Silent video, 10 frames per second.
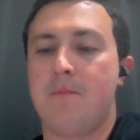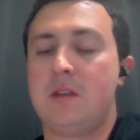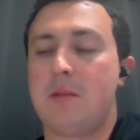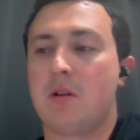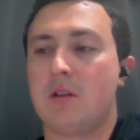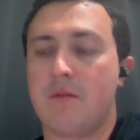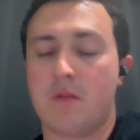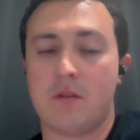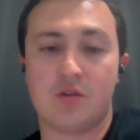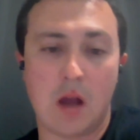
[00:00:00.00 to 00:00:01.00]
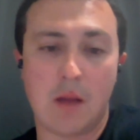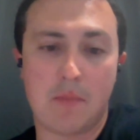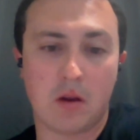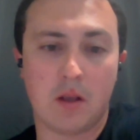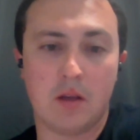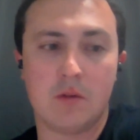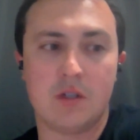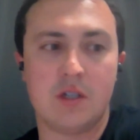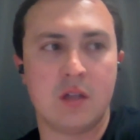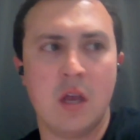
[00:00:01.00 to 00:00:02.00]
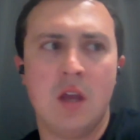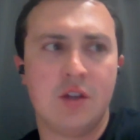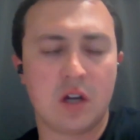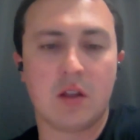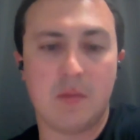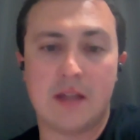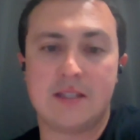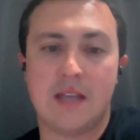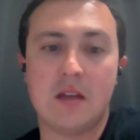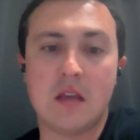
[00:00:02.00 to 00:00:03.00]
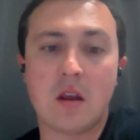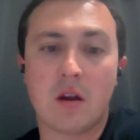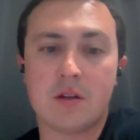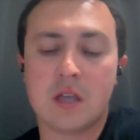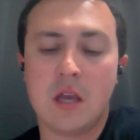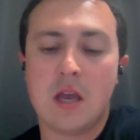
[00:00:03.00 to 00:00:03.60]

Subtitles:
typically for the draw period, which is generally about 10 years,